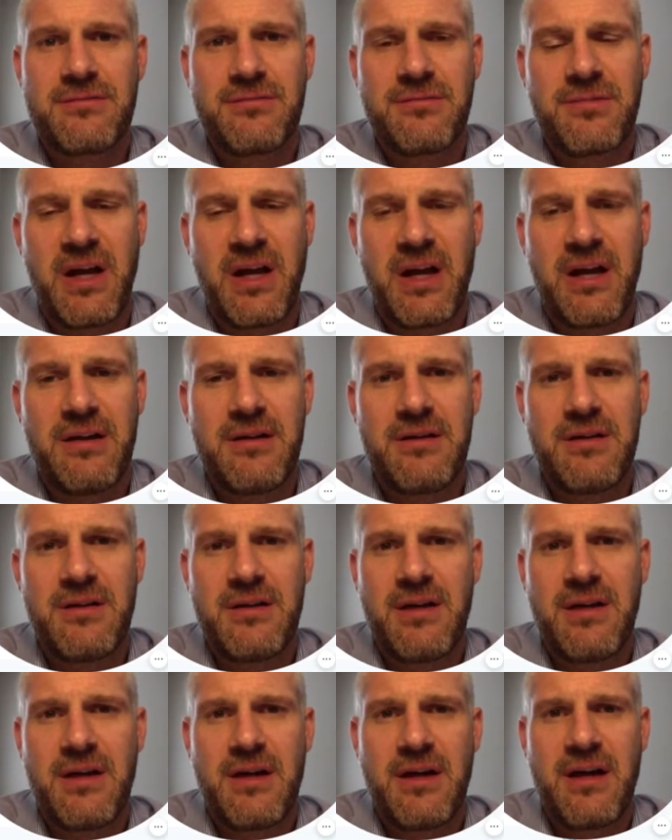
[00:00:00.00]
Okay,
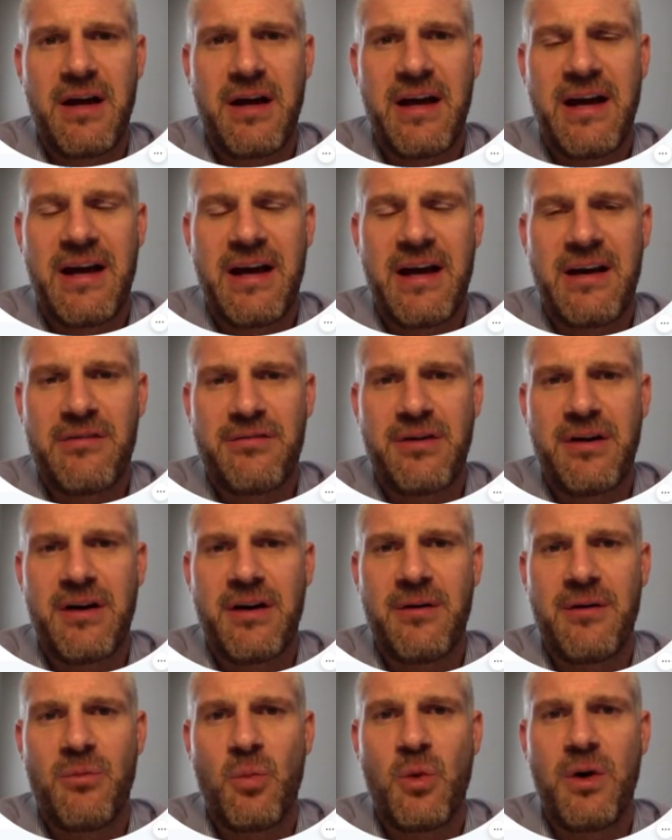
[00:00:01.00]
I have
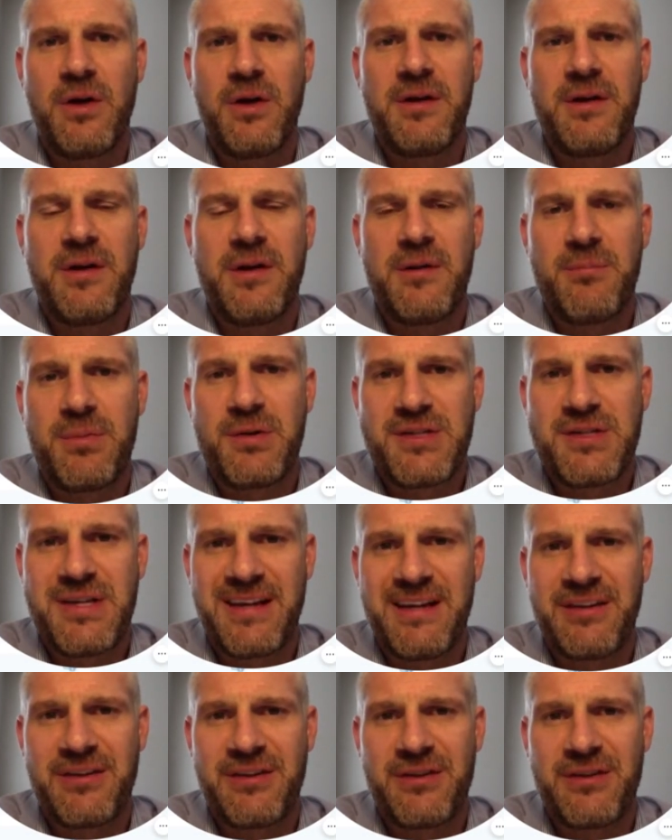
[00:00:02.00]
one
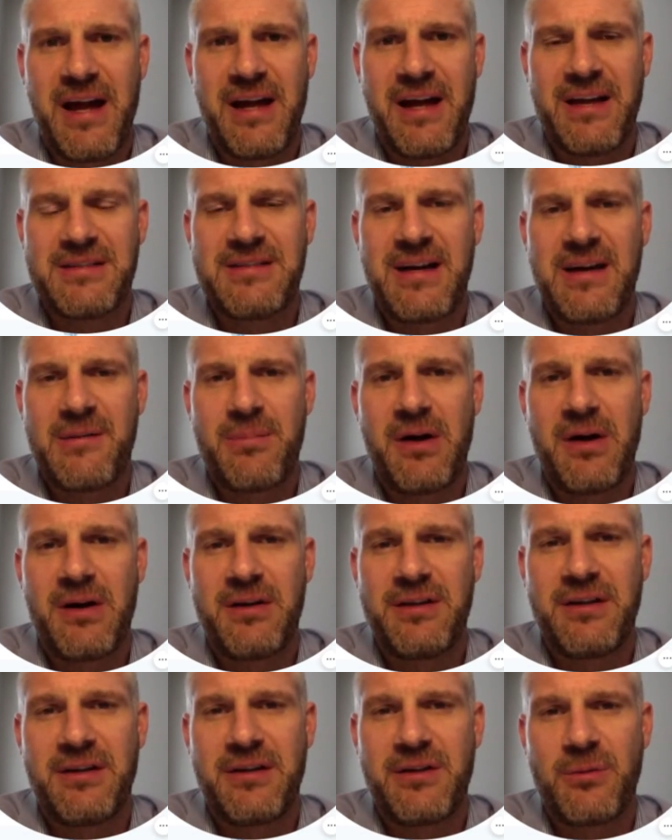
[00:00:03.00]
particular ad type on
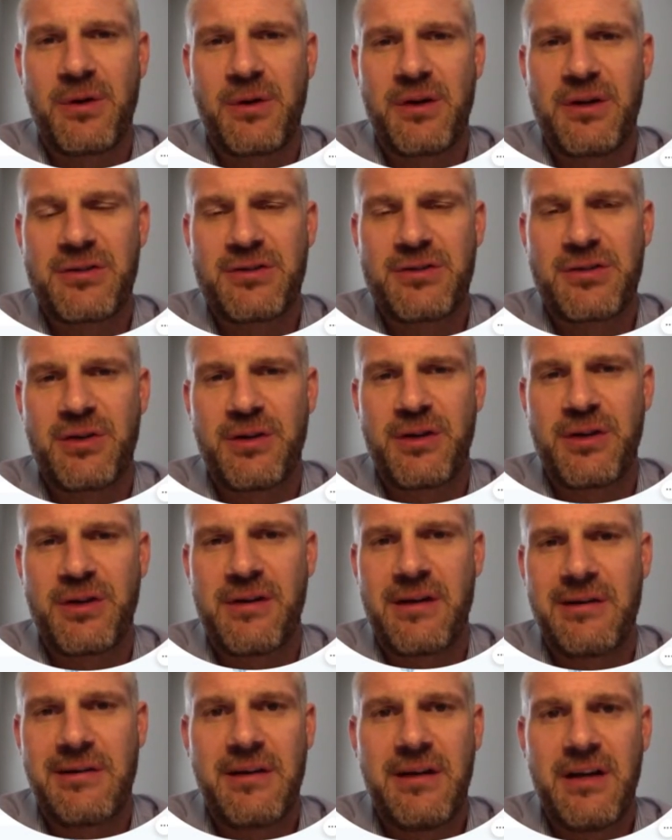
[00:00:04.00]
here that we're going to show you.
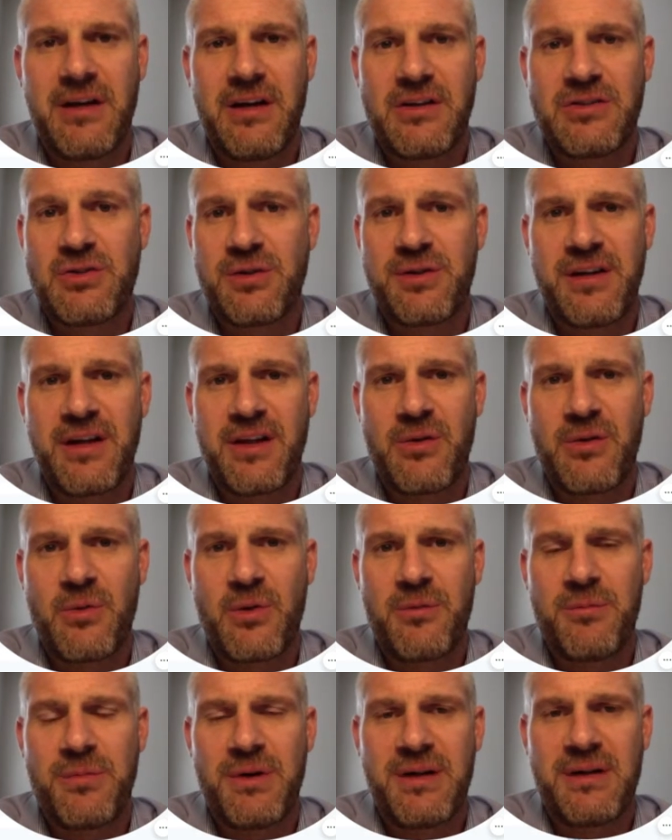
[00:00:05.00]
I'd show the other
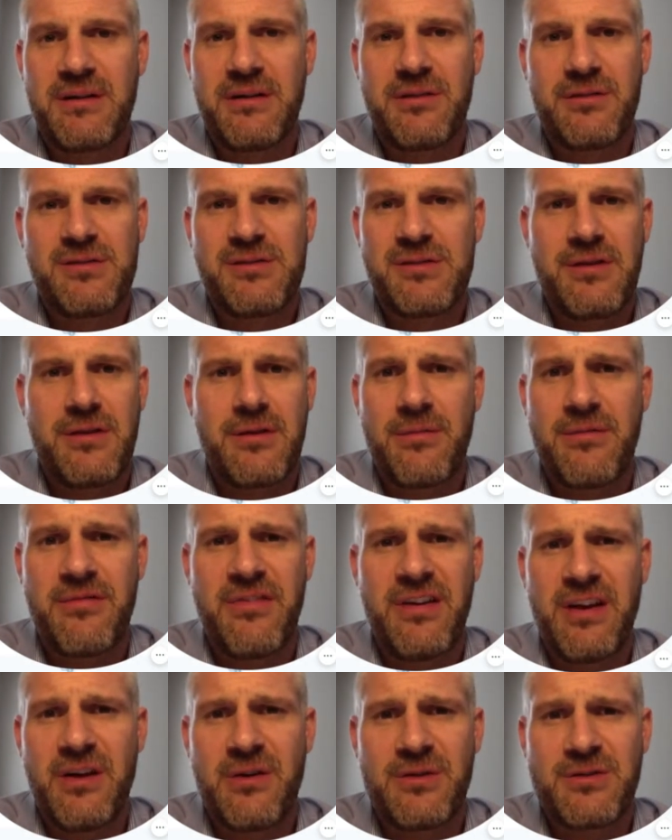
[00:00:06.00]
one, but the
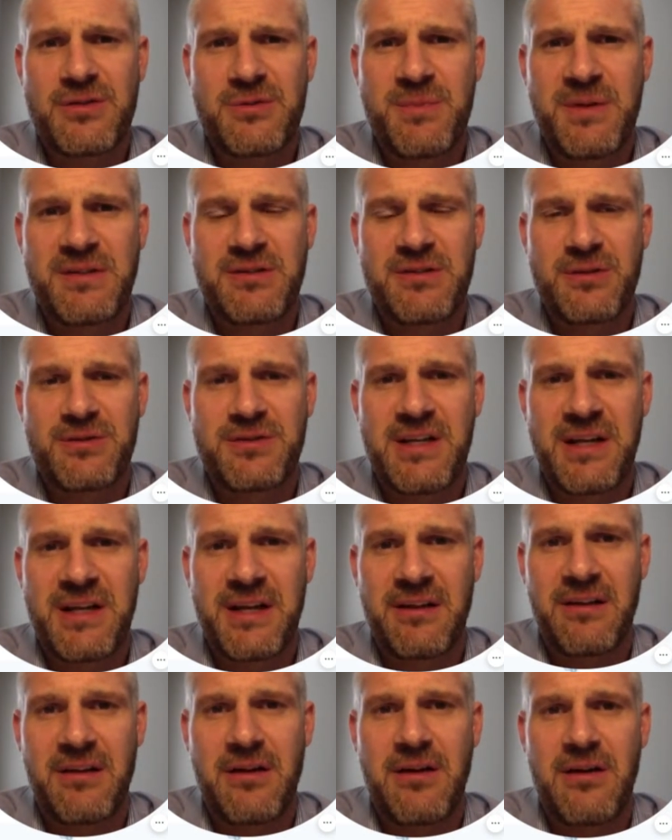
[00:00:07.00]
video would just be so
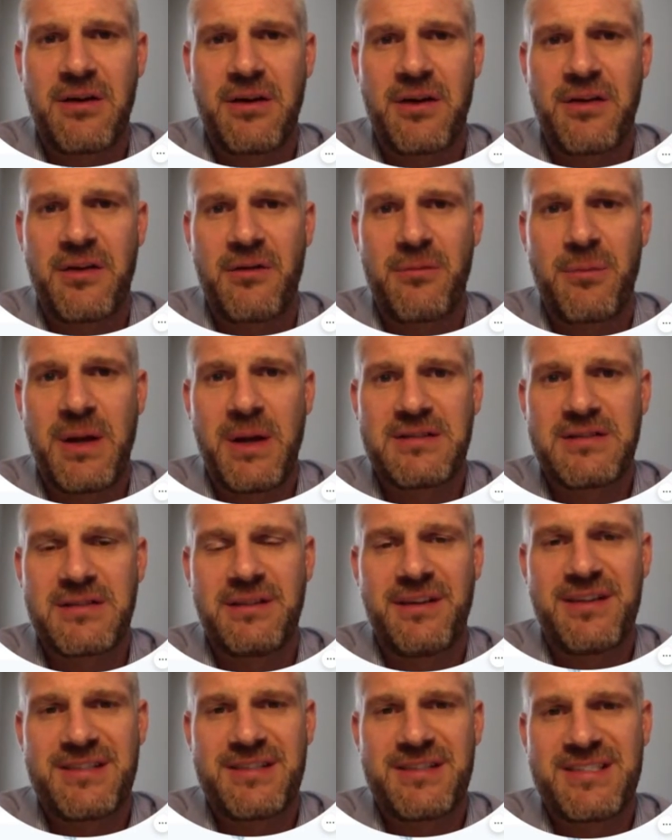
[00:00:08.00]
stinking long and they're basically
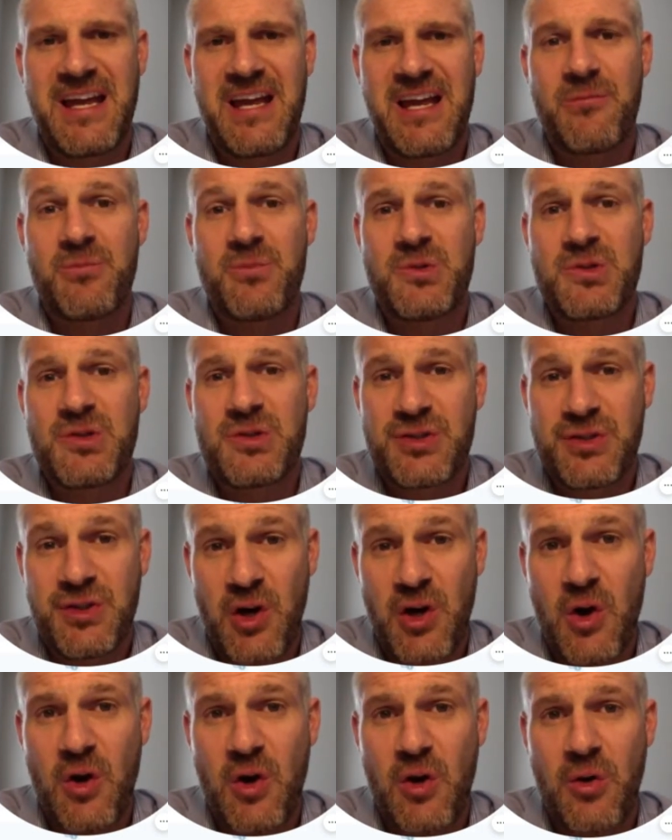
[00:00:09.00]
the same.
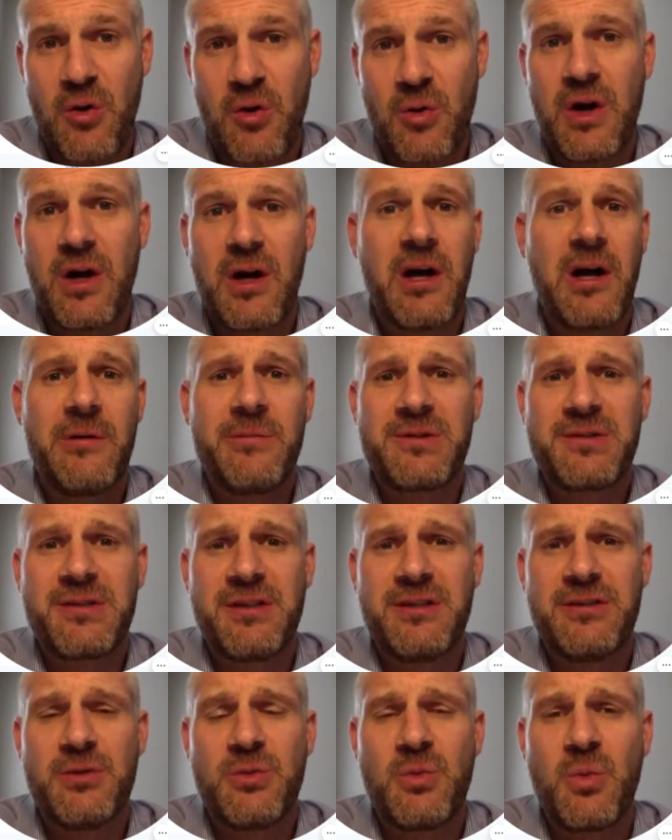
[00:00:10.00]
So I'm just going
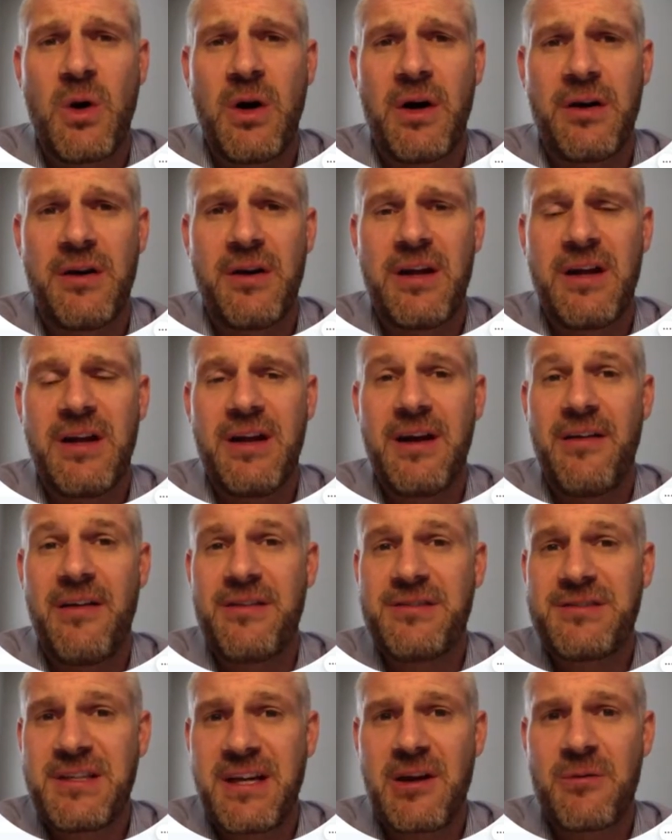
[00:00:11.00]
to do one. And the
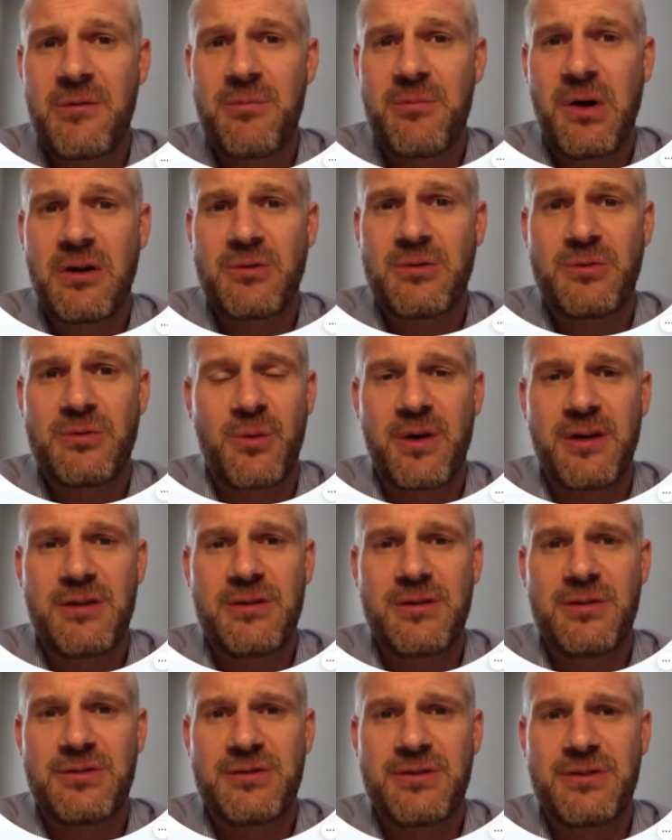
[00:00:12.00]
second part is what we're going to
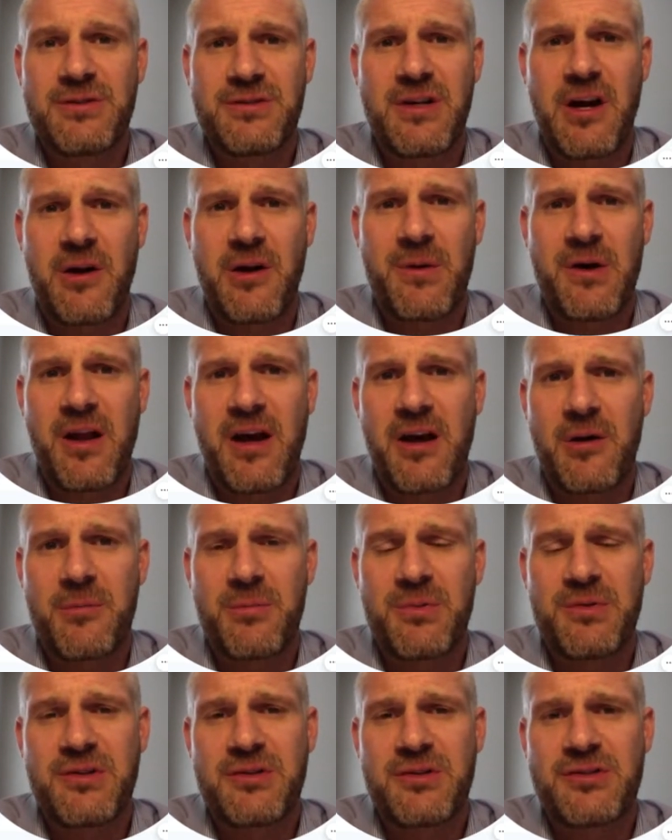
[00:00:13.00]
do is just talk about how to
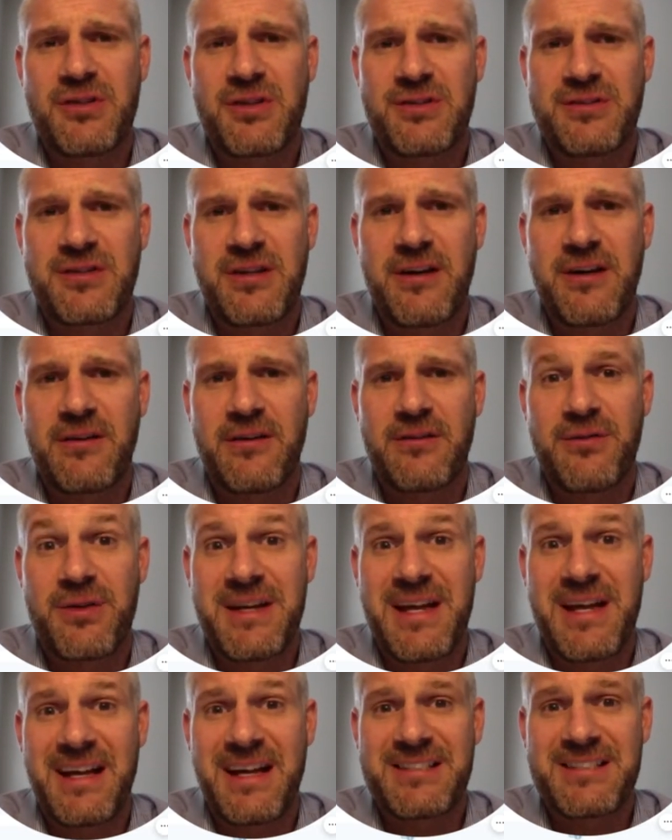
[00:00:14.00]
position ourselves for the
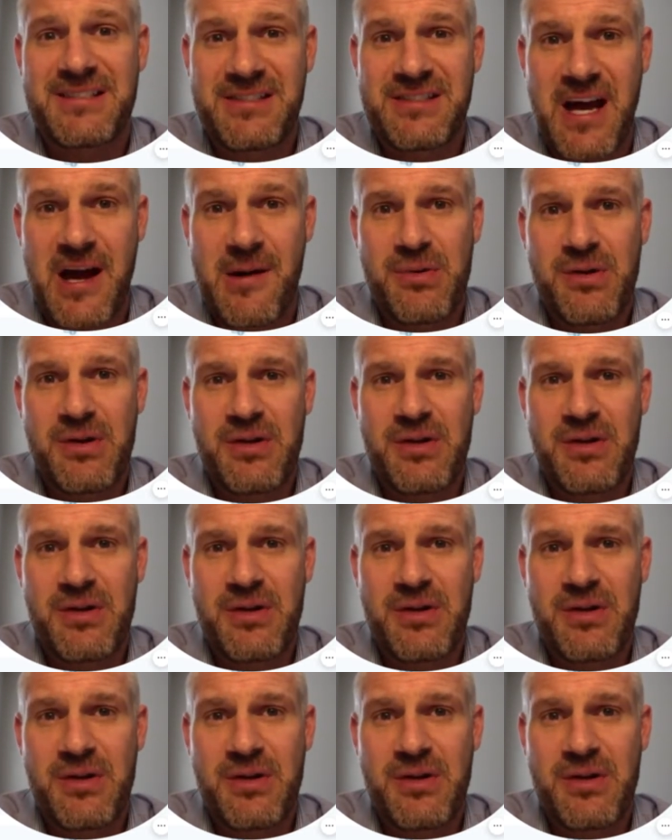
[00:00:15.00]
next step